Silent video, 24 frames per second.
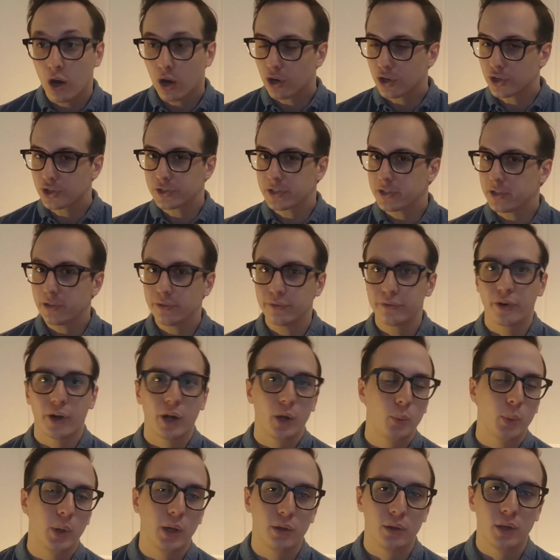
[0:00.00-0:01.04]
are still
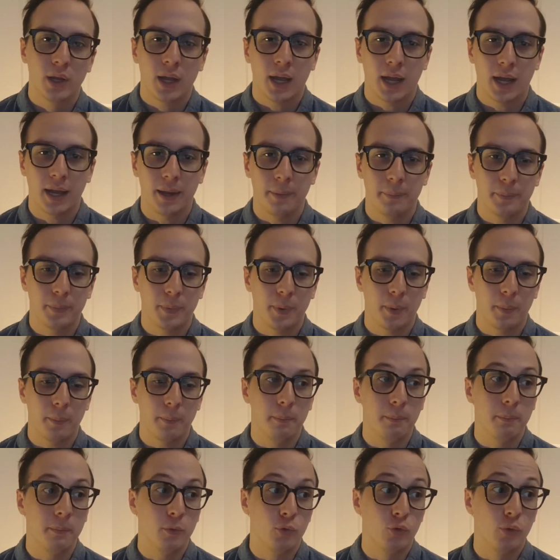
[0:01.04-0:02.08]
very well
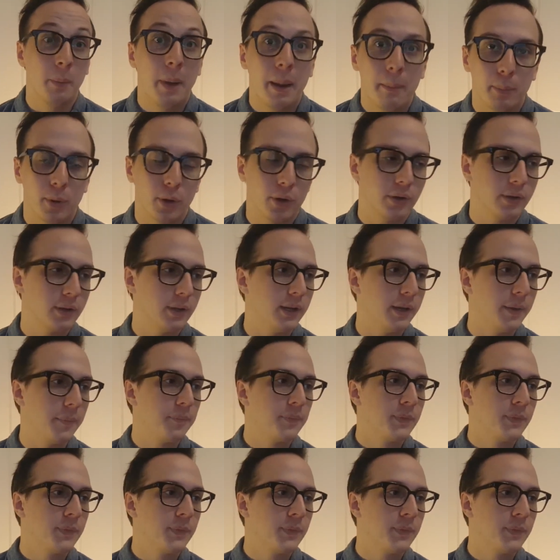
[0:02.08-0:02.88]
remembered.